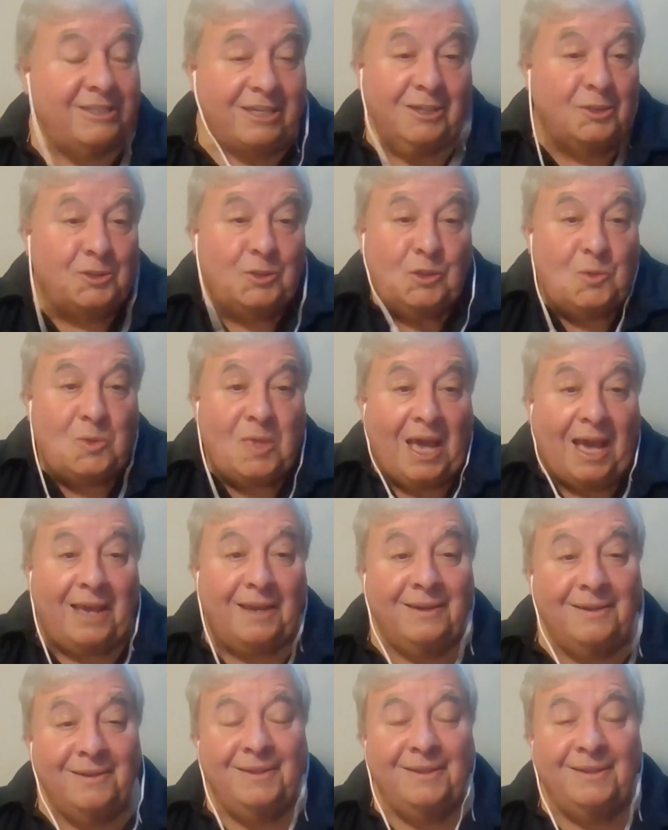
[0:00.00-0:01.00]
still do
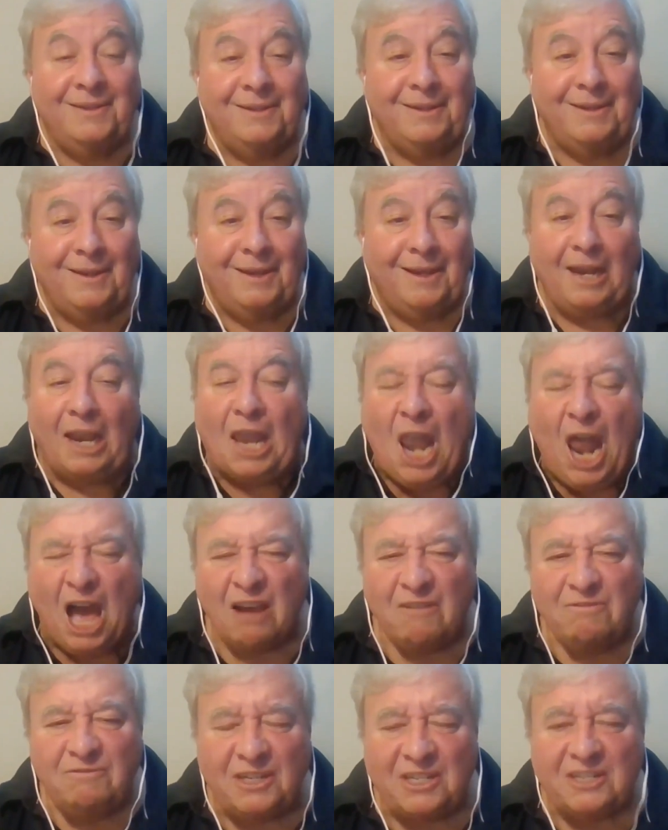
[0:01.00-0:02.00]
that. I
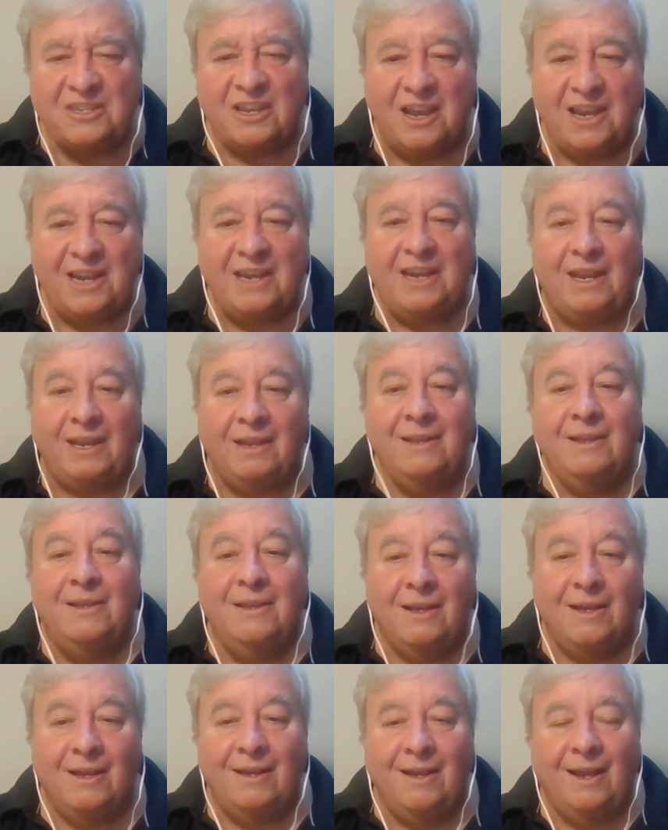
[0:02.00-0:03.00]
love designing.
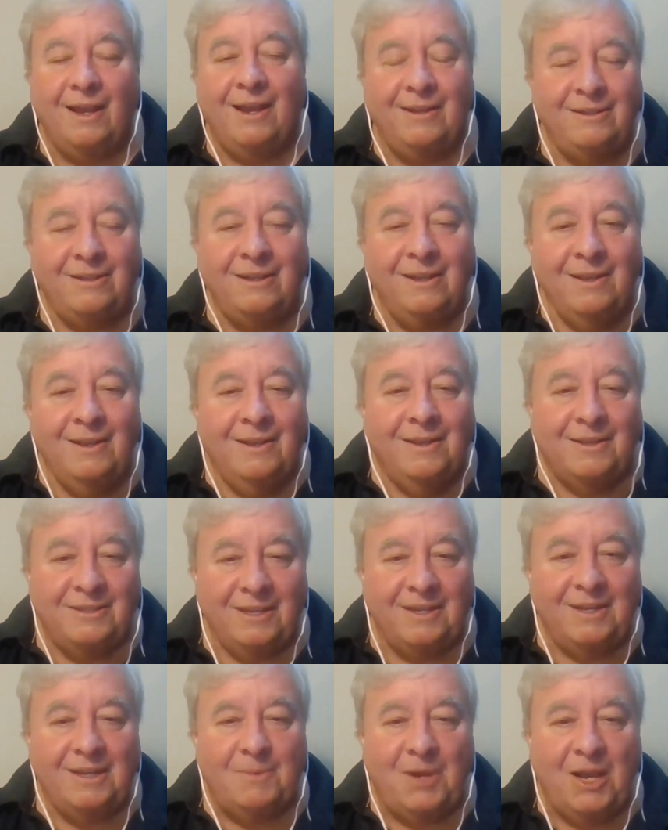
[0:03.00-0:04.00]
I
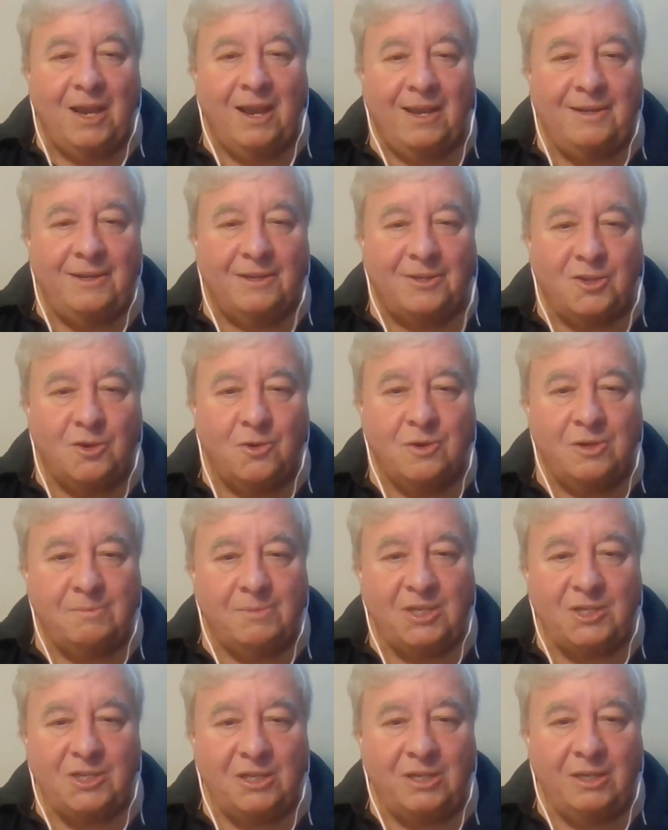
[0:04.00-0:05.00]
sitting behind a
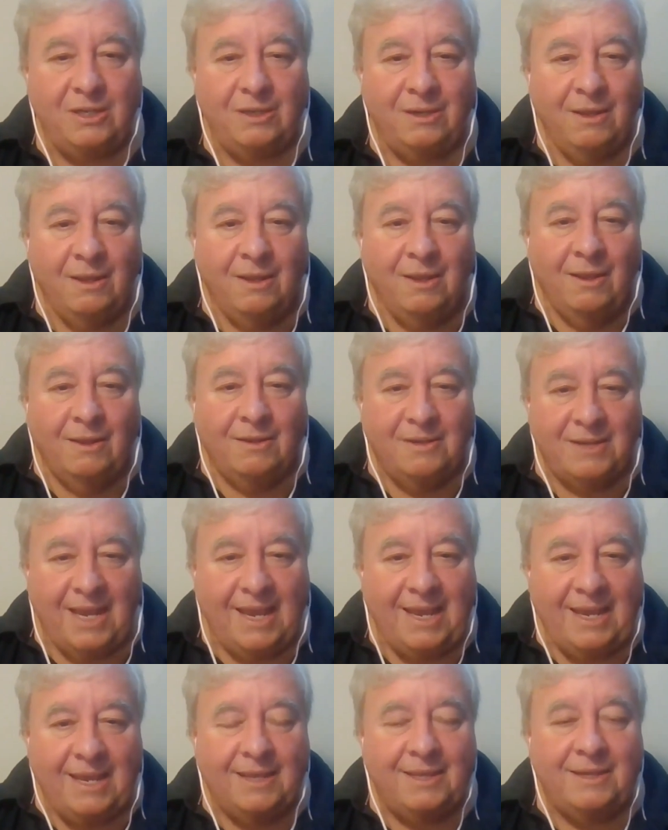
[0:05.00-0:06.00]
sewing machine
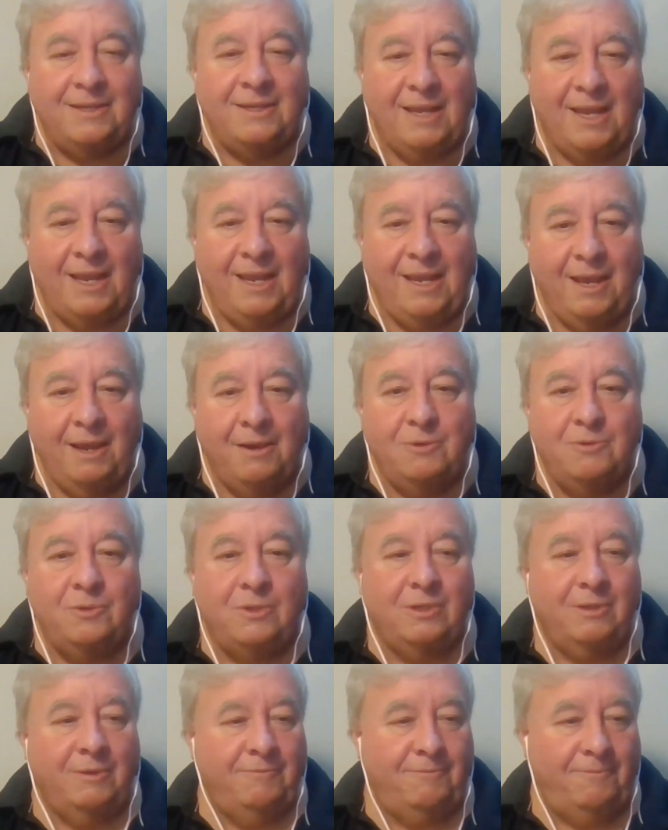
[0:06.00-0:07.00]
day in day
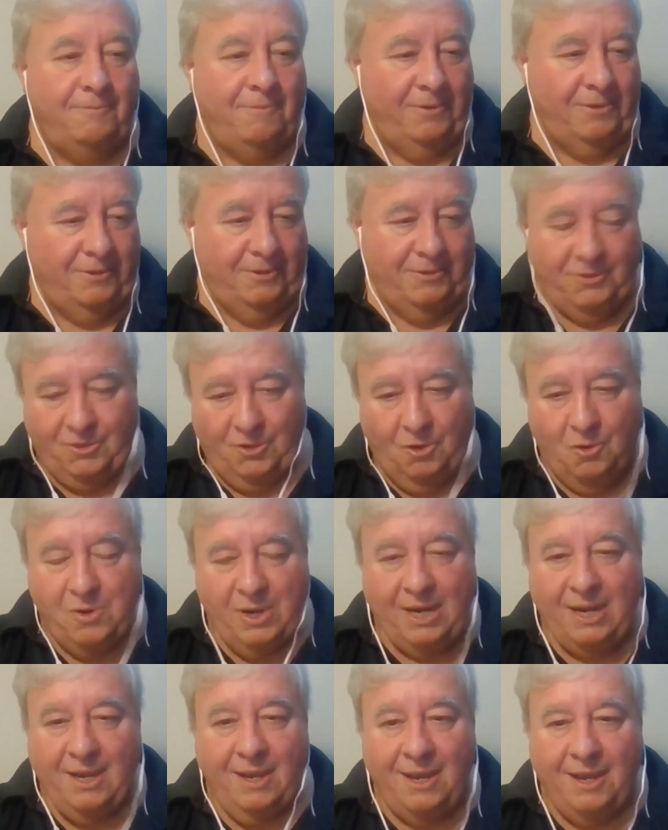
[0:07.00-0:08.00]
out,
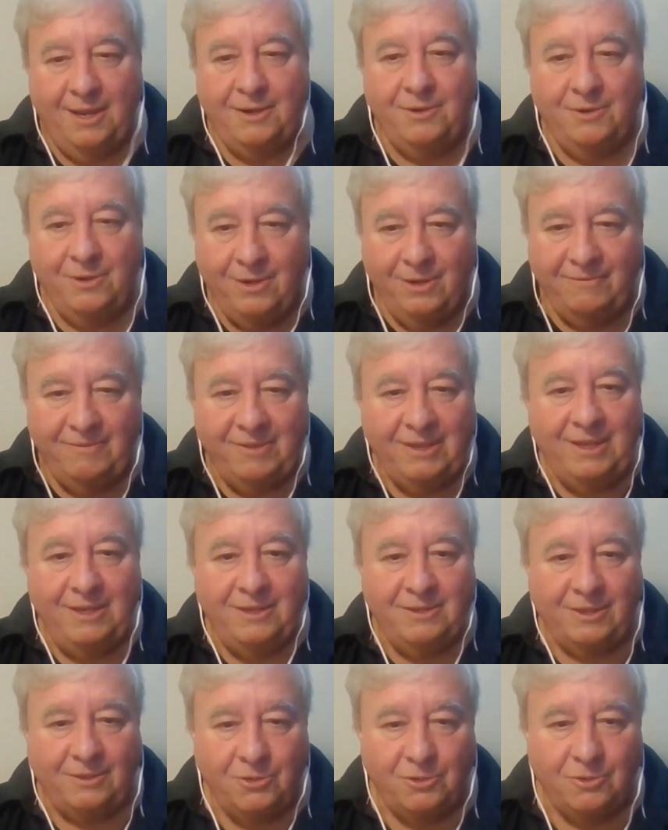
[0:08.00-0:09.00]
sewing 100 of
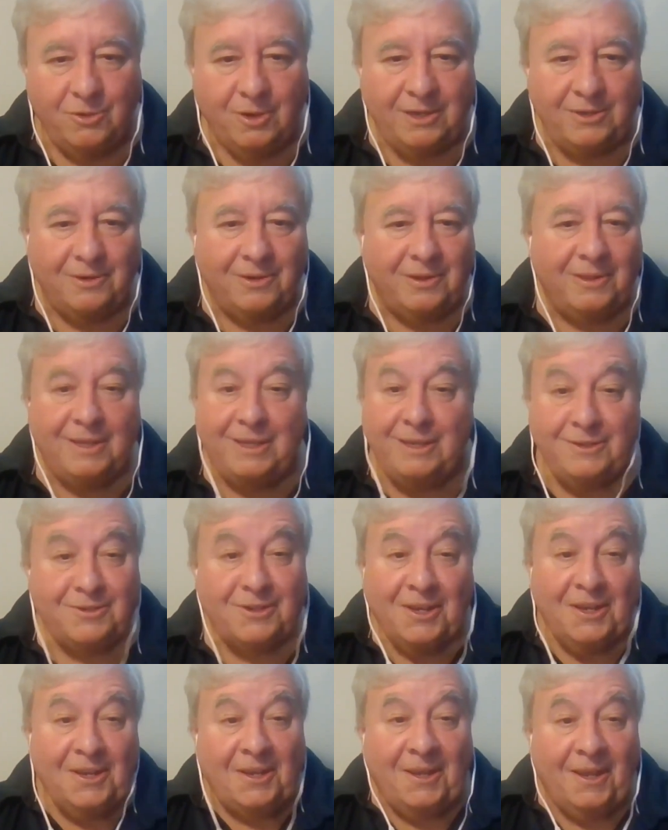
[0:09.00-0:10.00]
these, or 200 of
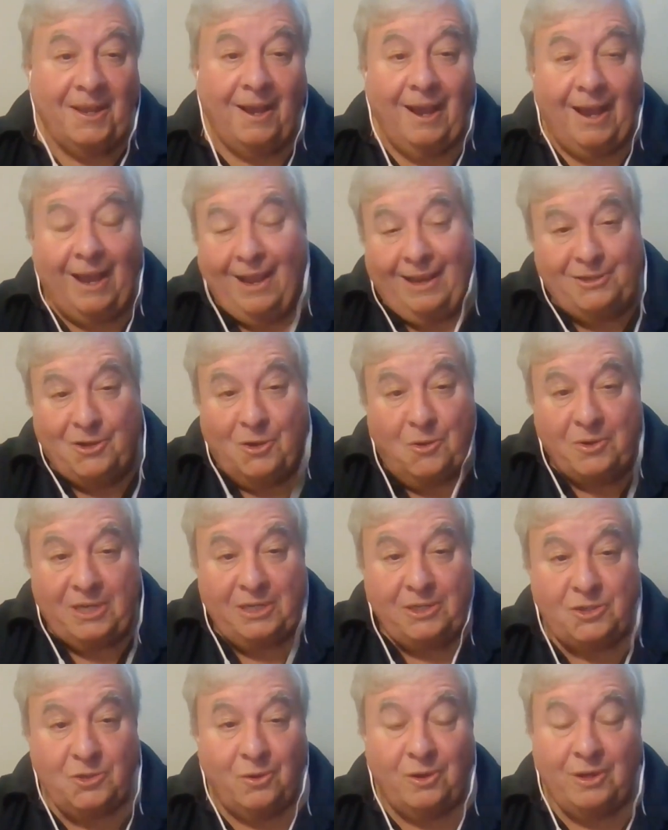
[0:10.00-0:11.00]
these. I don't
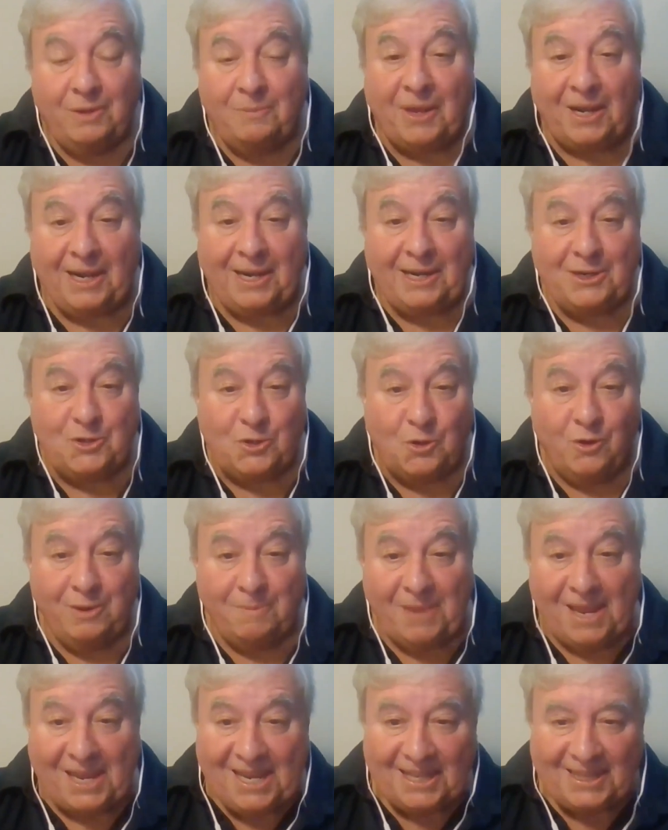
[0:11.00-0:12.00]
enjoy, but I
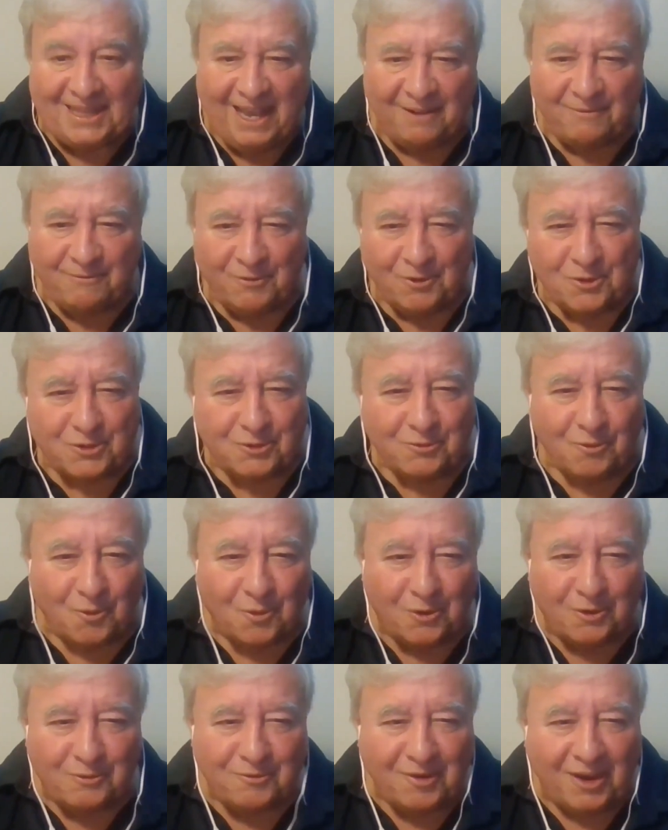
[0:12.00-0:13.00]
enjoy making that first
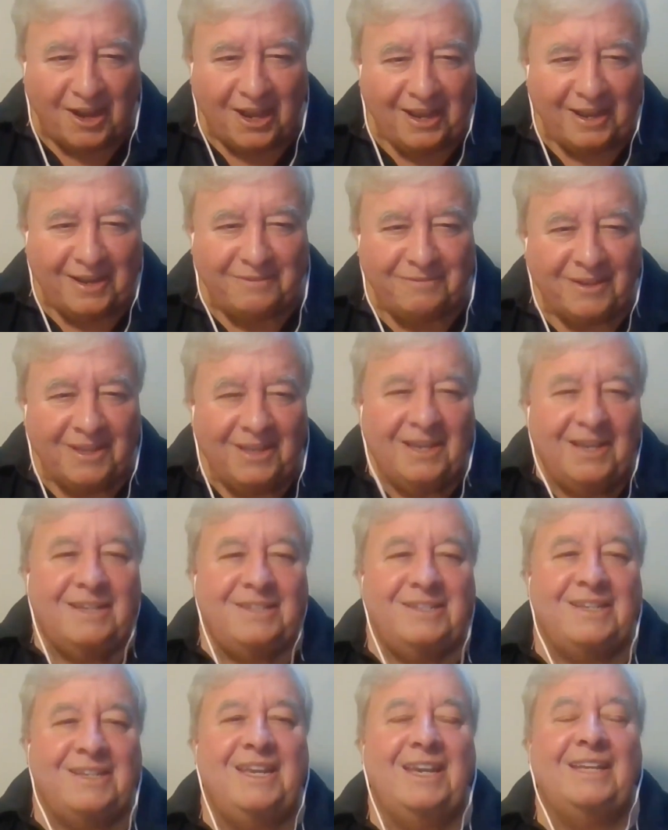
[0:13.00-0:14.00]
4 or 5
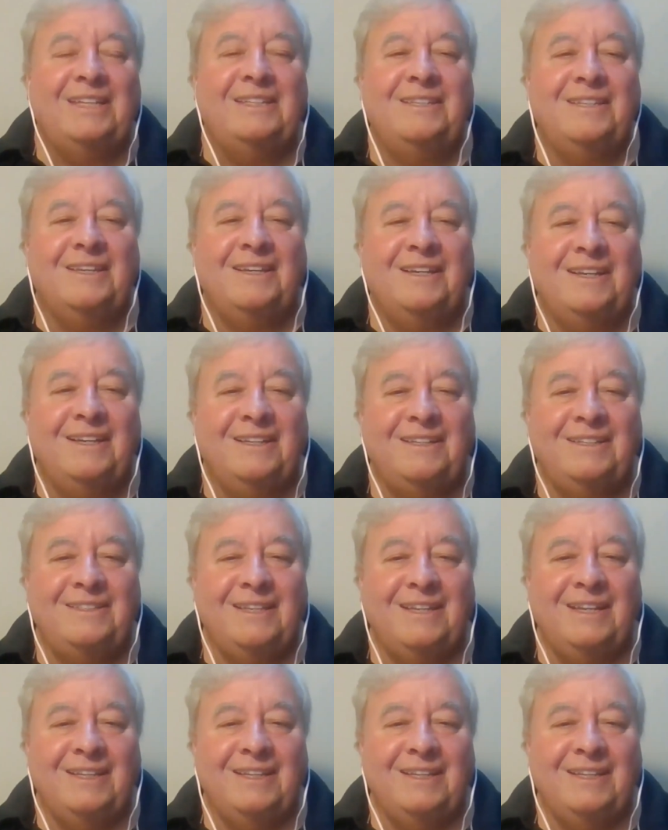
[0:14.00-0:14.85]
to get the